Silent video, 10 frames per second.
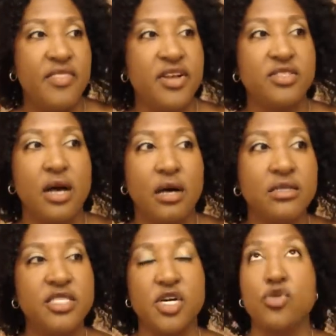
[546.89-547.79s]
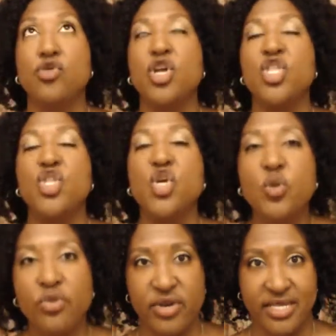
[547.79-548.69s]
There's also
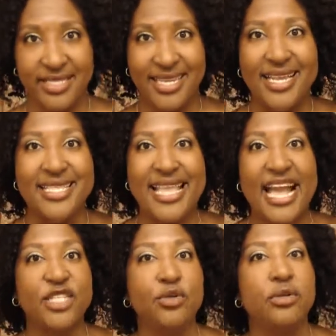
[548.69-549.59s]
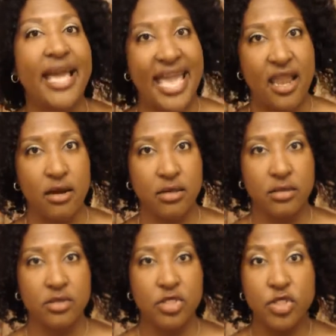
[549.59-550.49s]
numerous natural hair
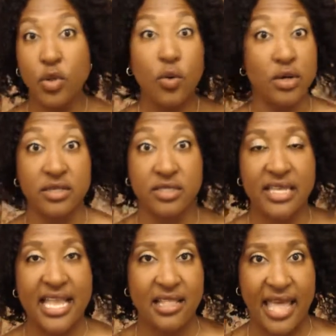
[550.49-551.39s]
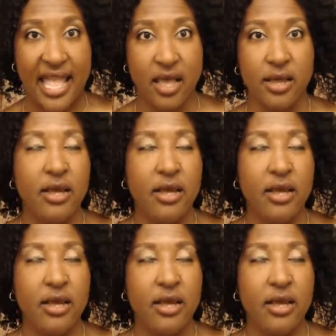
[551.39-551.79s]
stores in Atlanta.